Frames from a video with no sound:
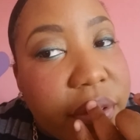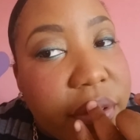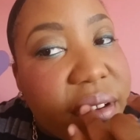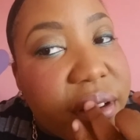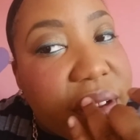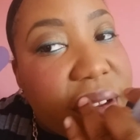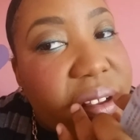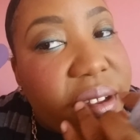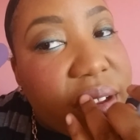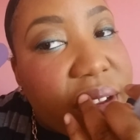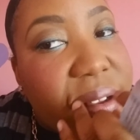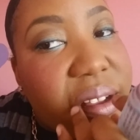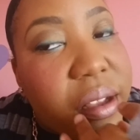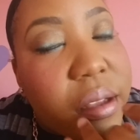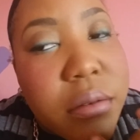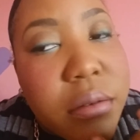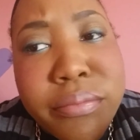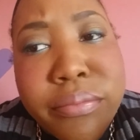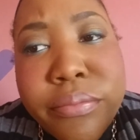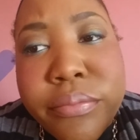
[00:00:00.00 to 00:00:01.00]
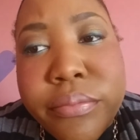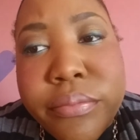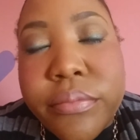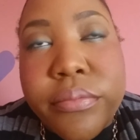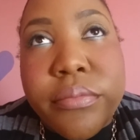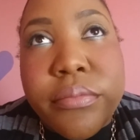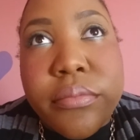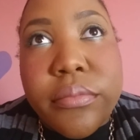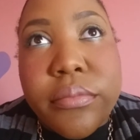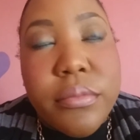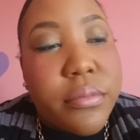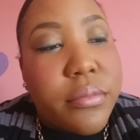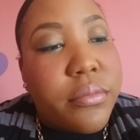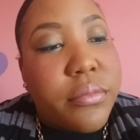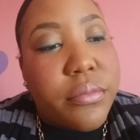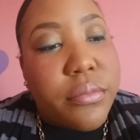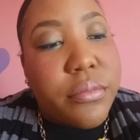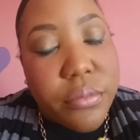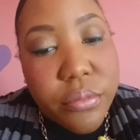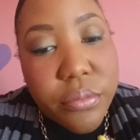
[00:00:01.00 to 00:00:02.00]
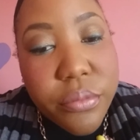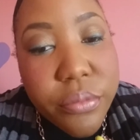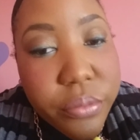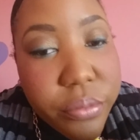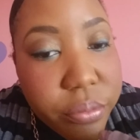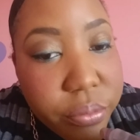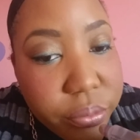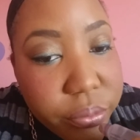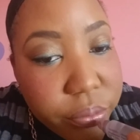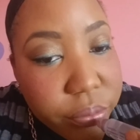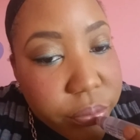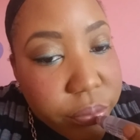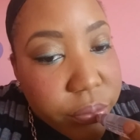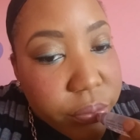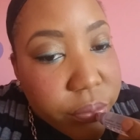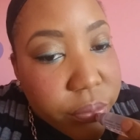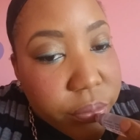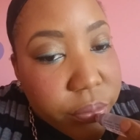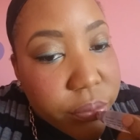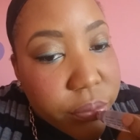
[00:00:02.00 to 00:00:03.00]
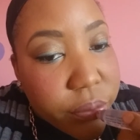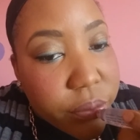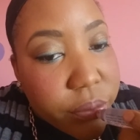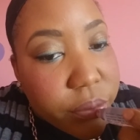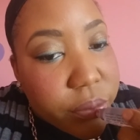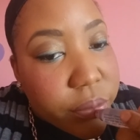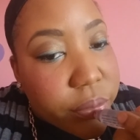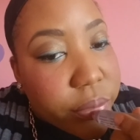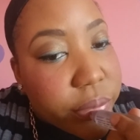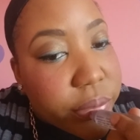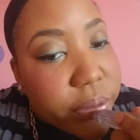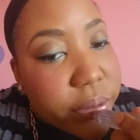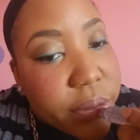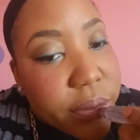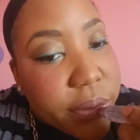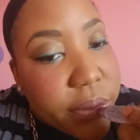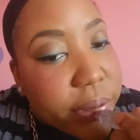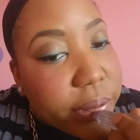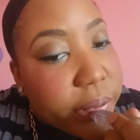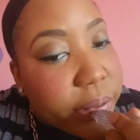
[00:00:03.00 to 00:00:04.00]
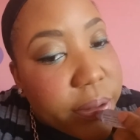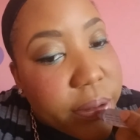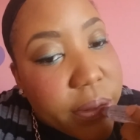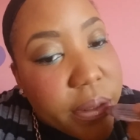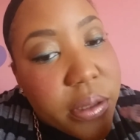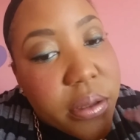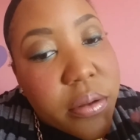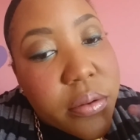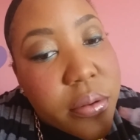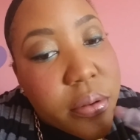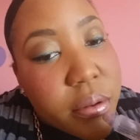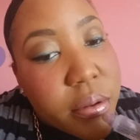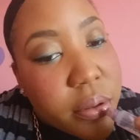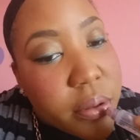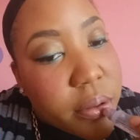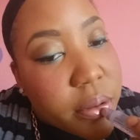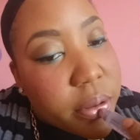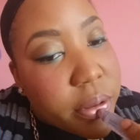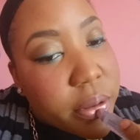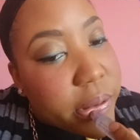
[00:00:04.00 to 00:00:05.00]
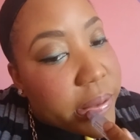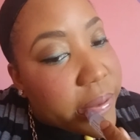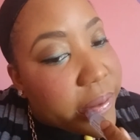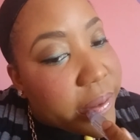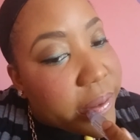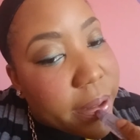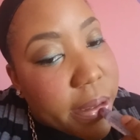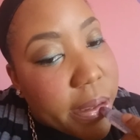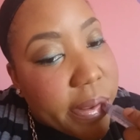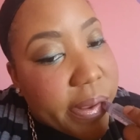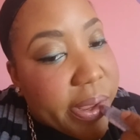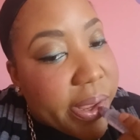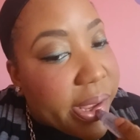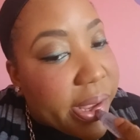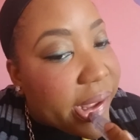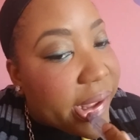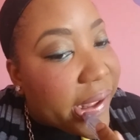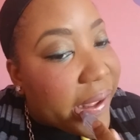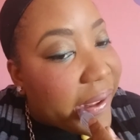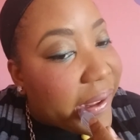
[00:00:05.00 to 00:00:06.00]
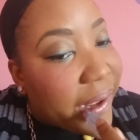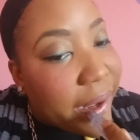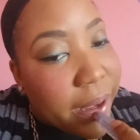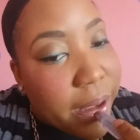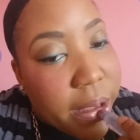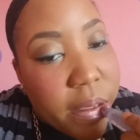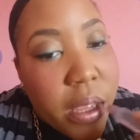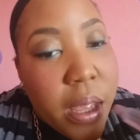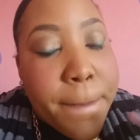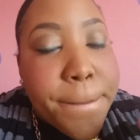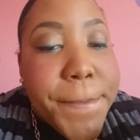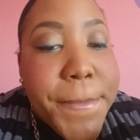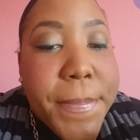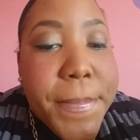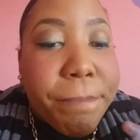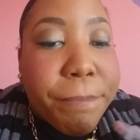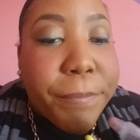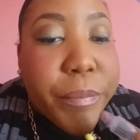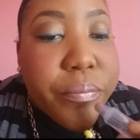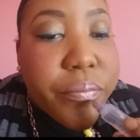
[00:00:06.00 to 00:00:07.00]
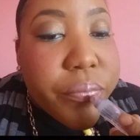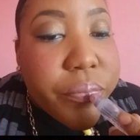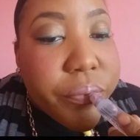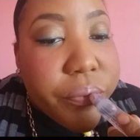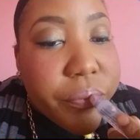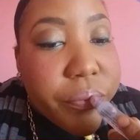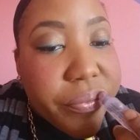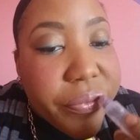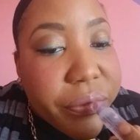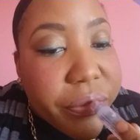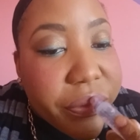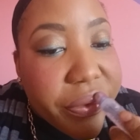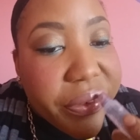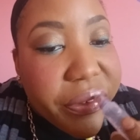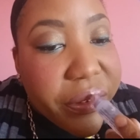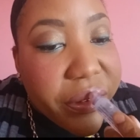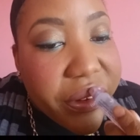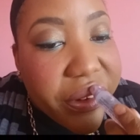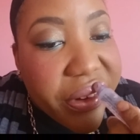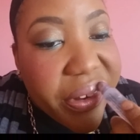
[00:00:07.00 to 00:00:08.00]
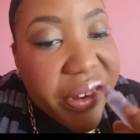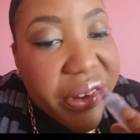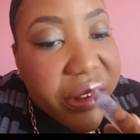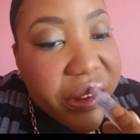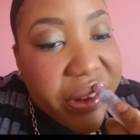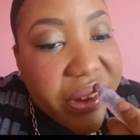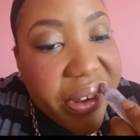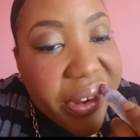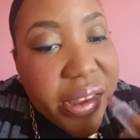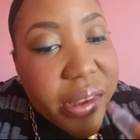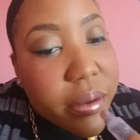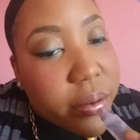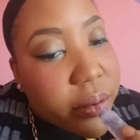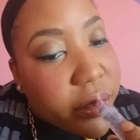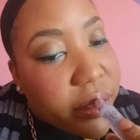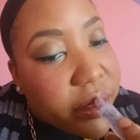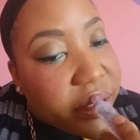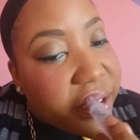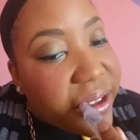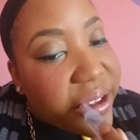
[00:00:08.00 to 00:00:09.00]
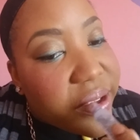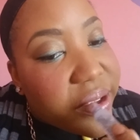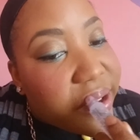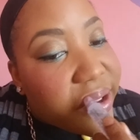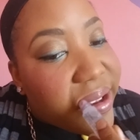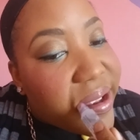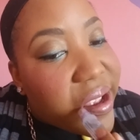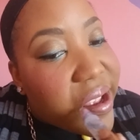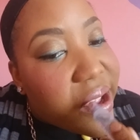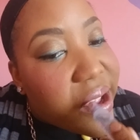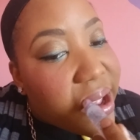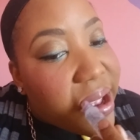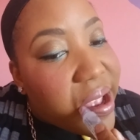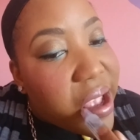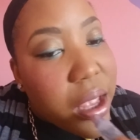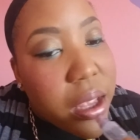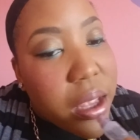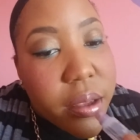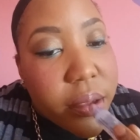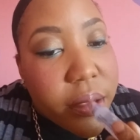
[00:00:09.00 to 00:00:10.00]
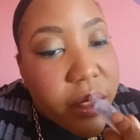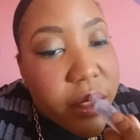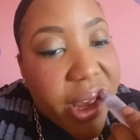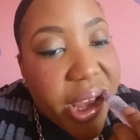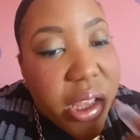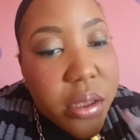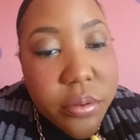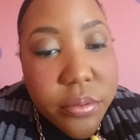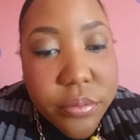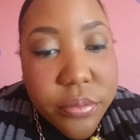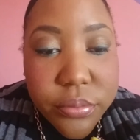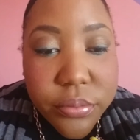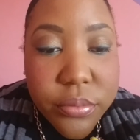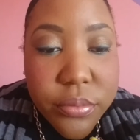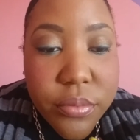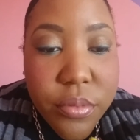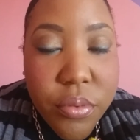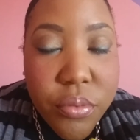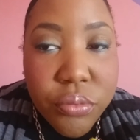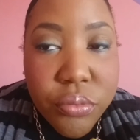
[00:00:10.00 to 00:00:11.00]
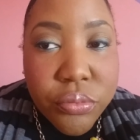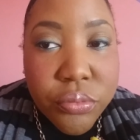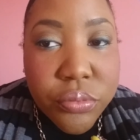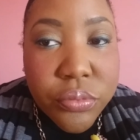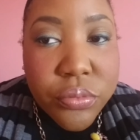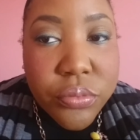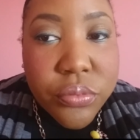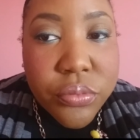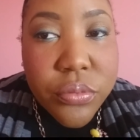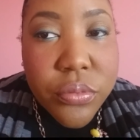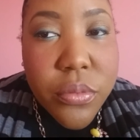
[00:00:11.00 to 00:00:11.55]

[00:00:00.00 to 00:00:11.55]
And I'm blending it all up. I'm going to add this Max, not MAC, but Max lip gloss, $1 from the beauty supply. Just to give it that nice sheen.